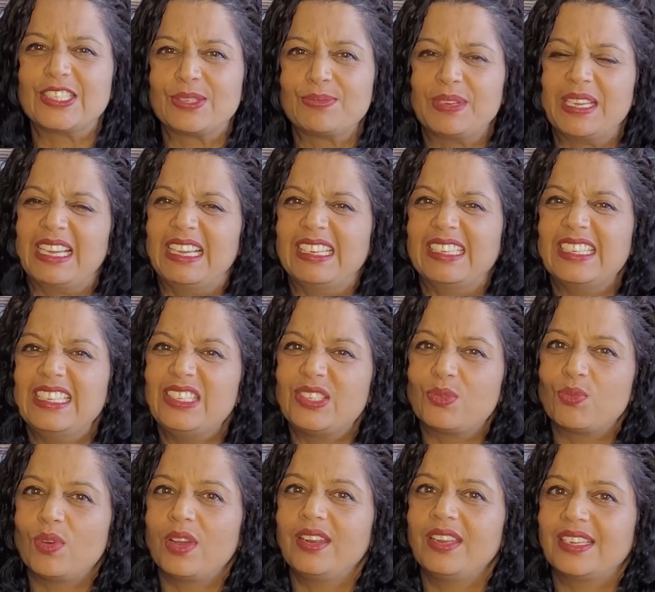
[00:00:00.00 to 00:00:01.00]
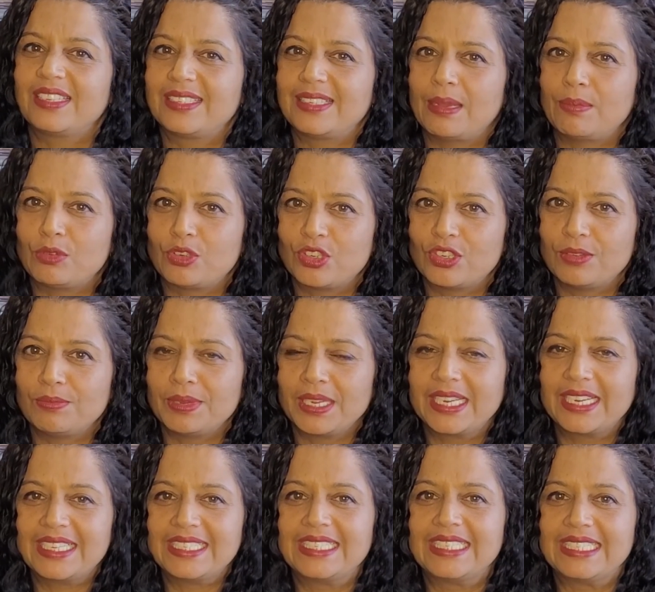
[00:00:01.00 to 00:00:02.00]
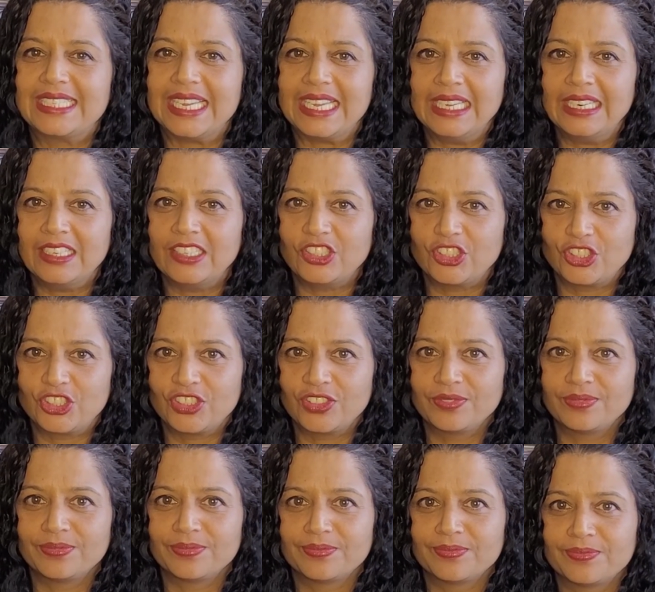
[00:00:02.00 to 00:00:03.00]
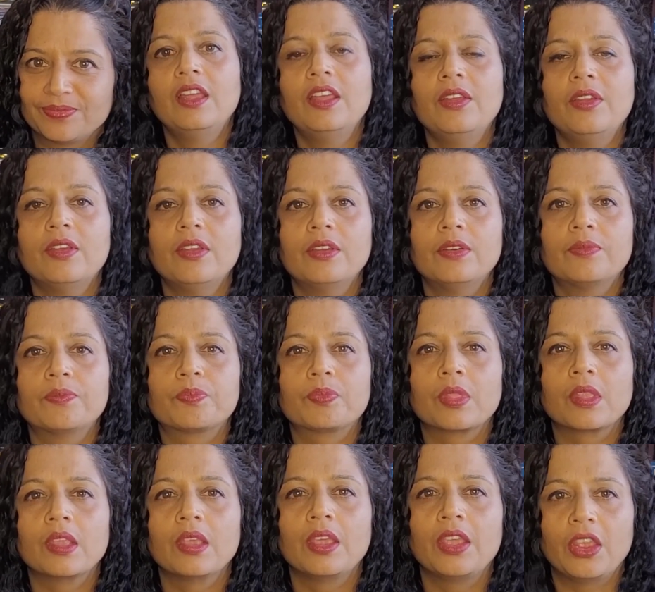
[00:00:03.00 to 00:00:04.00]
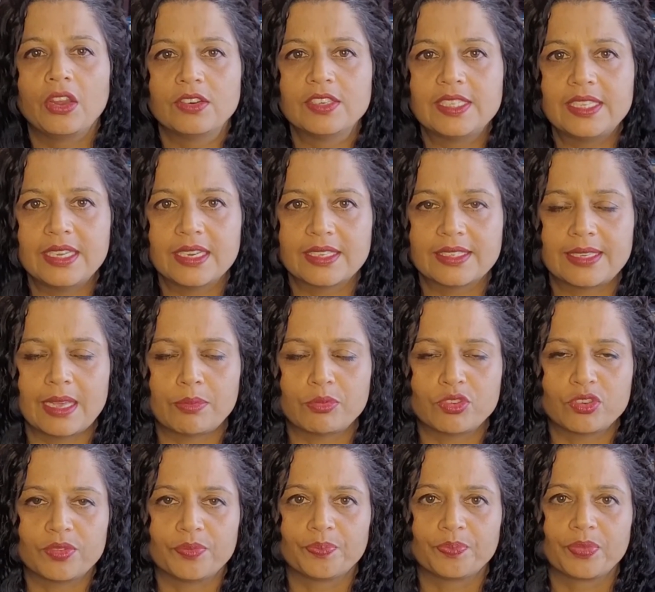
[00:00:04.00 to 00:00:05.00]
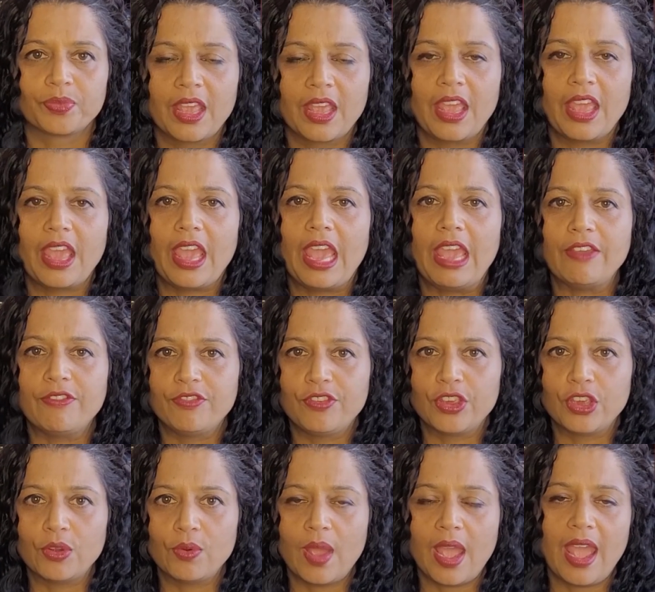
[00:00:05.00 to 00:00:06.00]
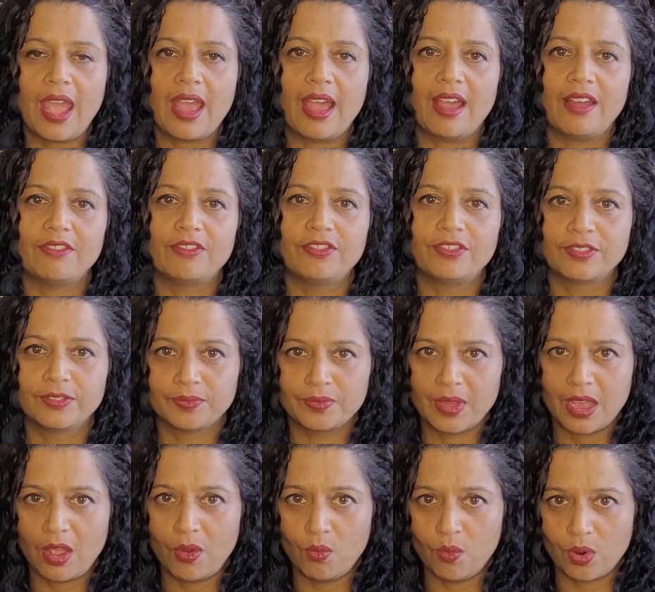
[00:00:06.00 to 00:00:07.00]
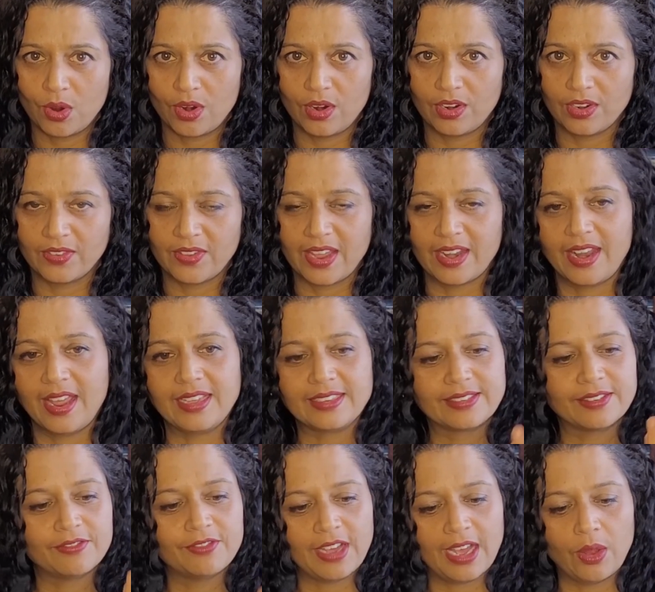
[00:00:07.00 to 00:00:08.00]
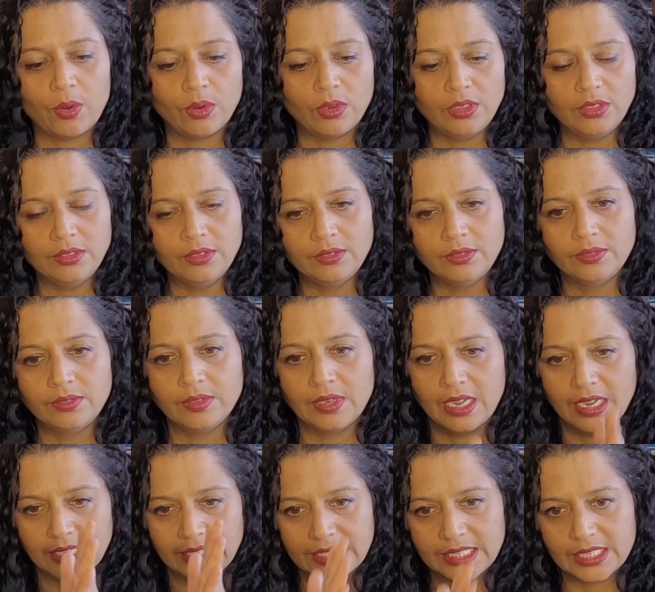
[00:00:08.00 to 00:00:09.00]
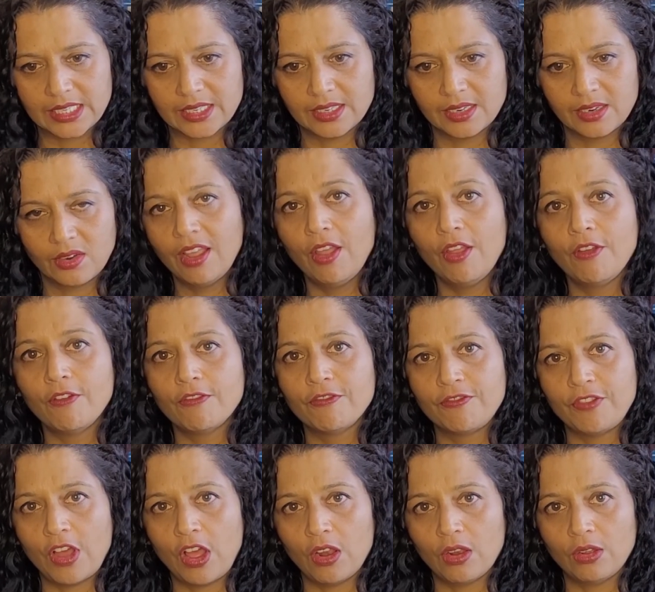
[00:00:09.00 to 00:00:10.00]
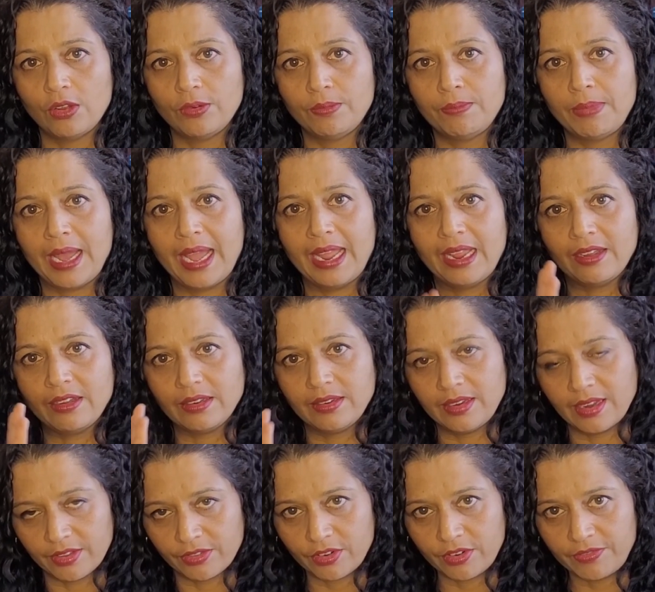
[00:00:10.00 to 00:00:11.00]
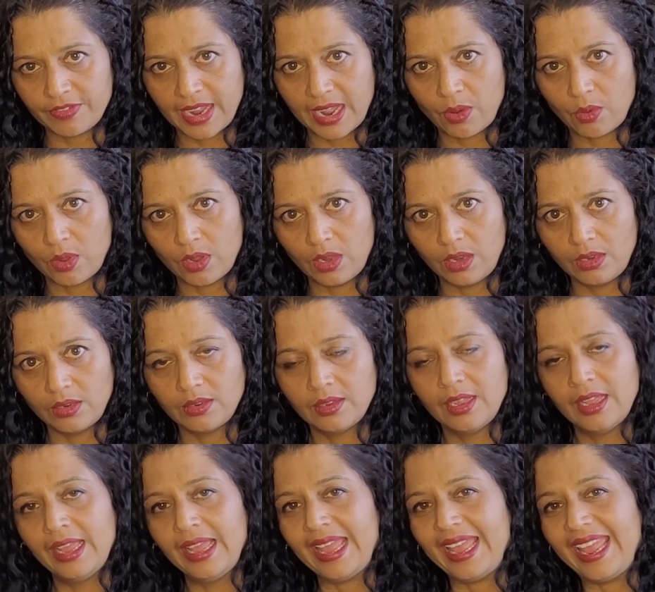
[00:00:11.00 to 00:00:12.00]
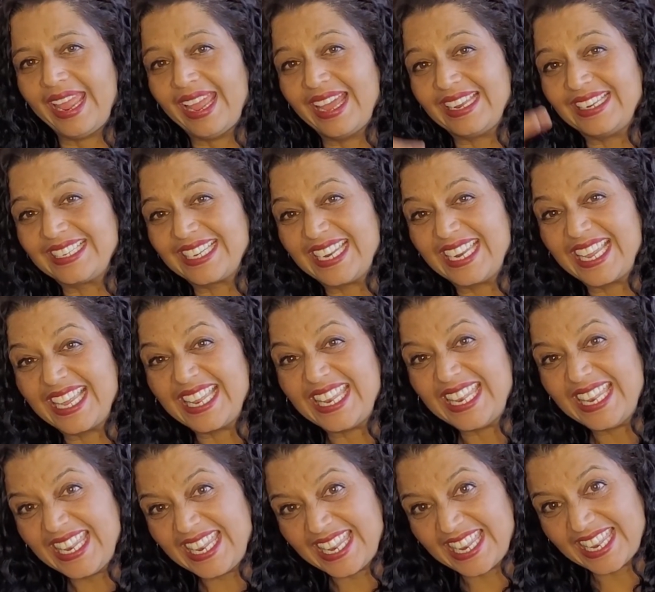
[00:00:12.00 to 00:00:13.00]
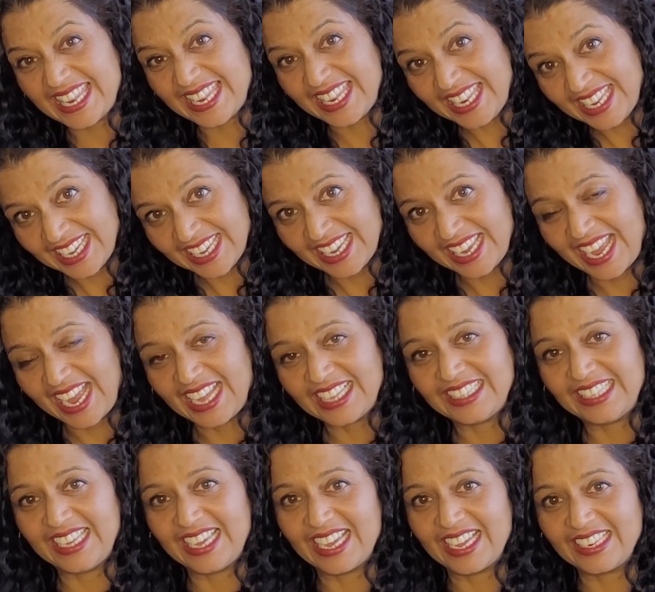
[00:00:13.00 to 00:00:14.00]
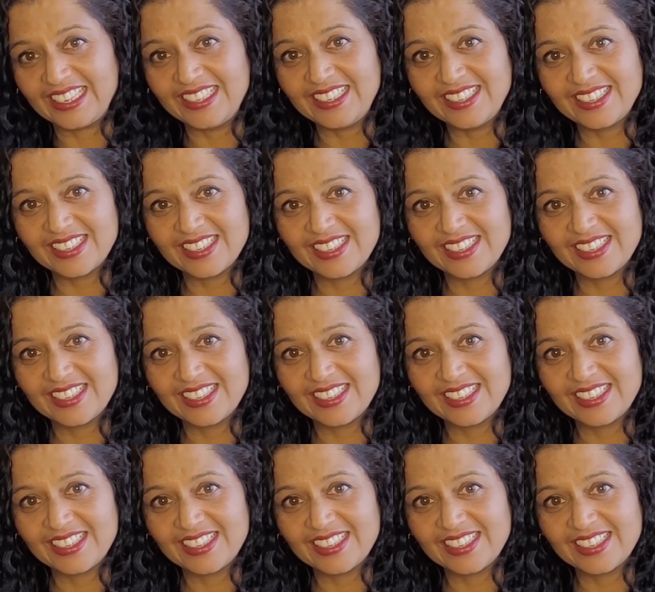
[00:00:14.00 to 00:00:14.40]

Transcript: be at least one exception because it's English. Here's the exception. If you have a word that has a vowel, a T, followed by another vowel and an N at the end,